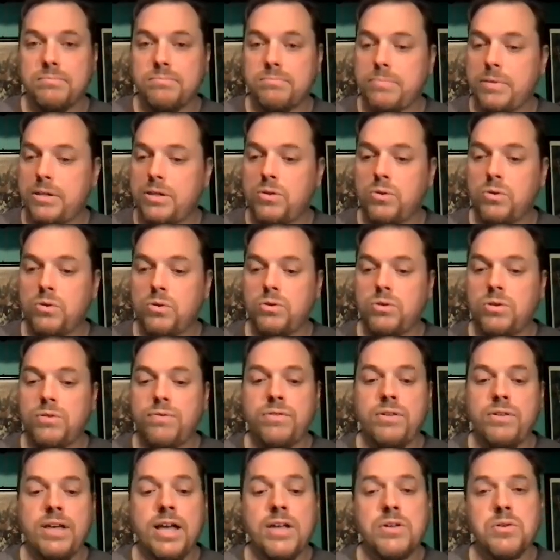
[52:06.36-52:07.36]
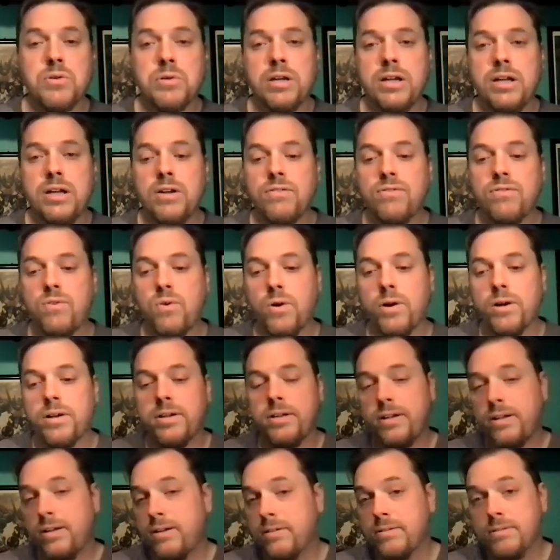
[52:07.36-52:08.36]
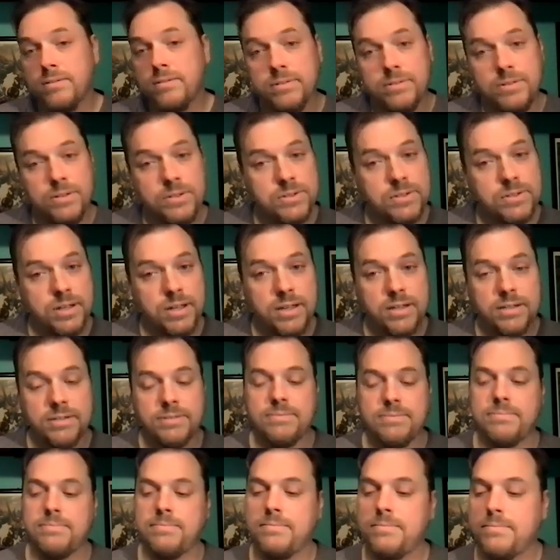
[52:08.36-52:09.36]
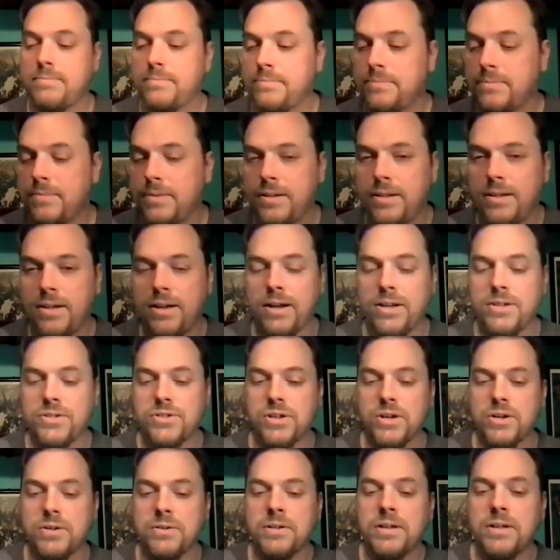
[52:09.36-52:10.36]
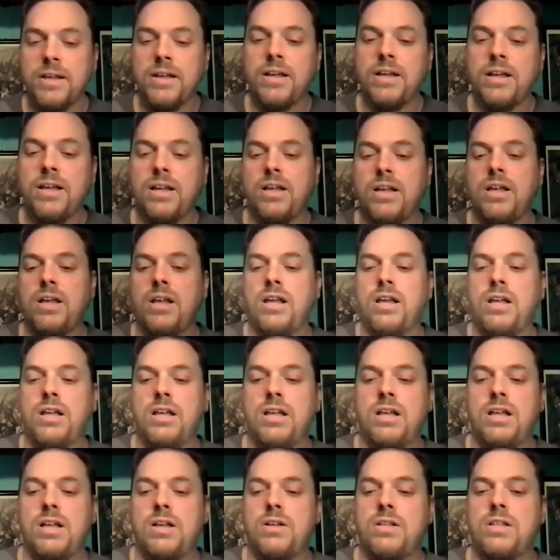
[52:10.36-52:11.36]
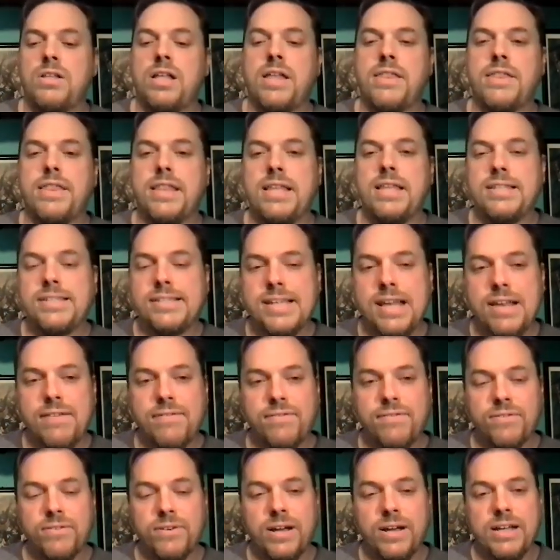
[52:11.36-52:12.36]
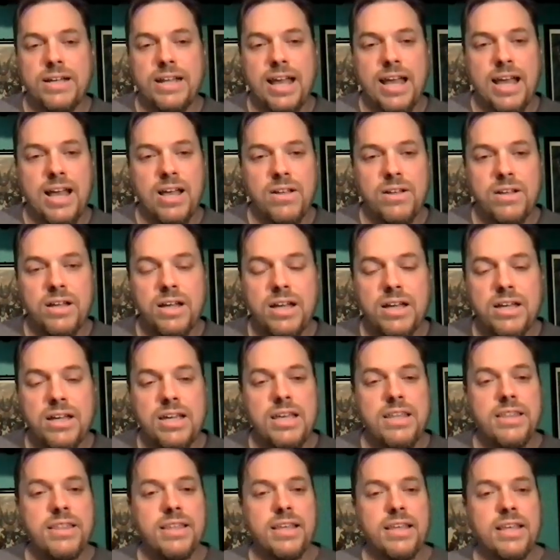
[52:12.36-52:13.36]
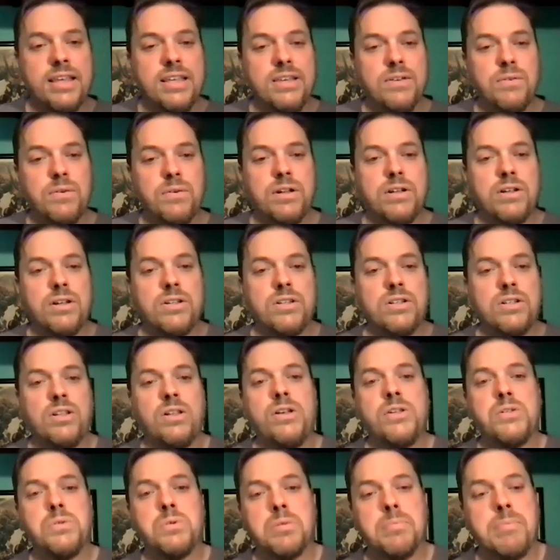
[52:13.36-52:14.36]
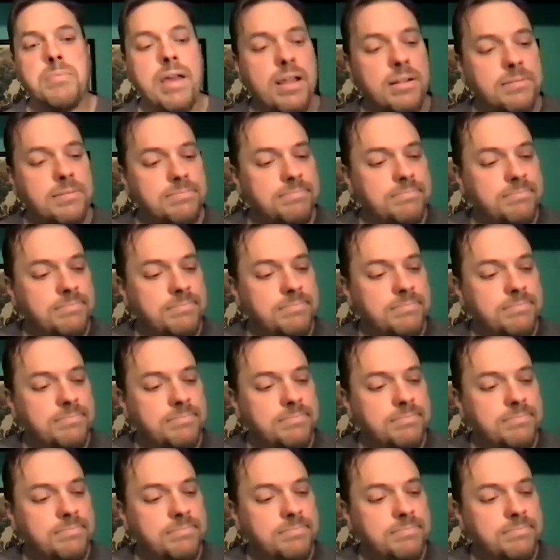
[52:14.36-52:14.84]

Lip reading: Be cool if you guys were here for it. Just saying. All right, so that's it for right now. Anything you want to close with, man?